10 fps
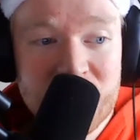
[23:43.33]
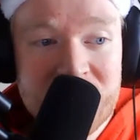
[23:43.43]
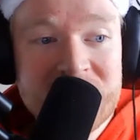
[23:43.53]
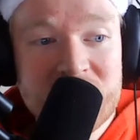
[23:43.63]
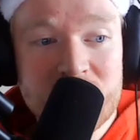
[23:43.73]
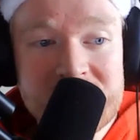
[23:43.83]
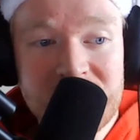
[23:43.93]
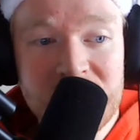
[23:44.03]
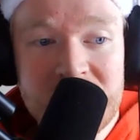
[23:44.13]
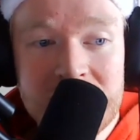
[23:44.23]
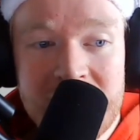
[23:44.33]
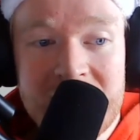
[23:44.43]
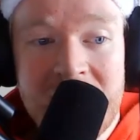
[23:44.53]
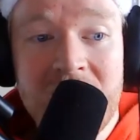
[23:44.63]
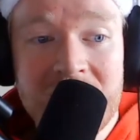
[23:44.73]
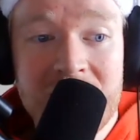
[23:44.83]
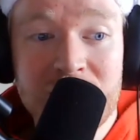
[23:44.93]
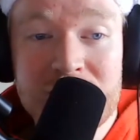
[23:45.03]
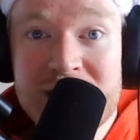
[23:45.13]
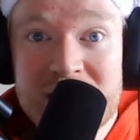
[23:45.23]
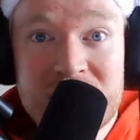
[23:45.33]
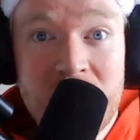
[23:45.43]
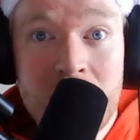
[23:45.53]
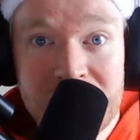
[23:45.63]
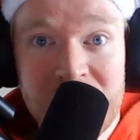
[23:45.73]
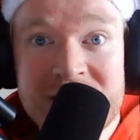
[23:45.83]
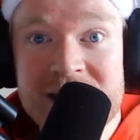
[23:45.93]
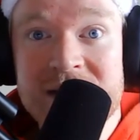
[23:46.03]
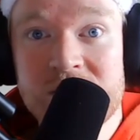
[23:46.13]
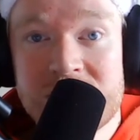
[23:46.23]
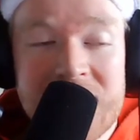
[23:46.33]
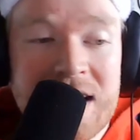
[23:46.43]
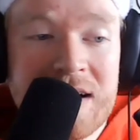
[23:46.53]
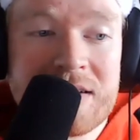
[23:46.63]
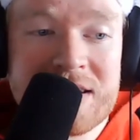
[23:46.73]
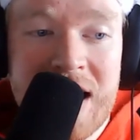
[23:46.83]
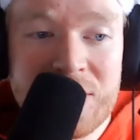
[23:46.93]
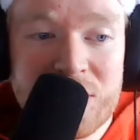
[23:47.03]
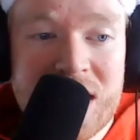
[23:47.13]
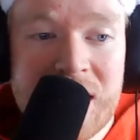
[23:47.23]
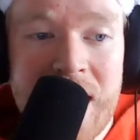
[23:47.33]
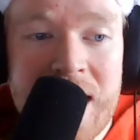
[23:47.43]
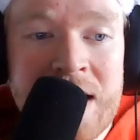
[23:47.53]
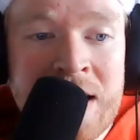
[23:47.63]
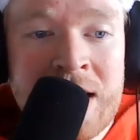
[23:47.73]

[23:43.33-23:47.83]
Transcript: Jesus was fully human and not God would be so affronting to St. Nicholas. I understand that.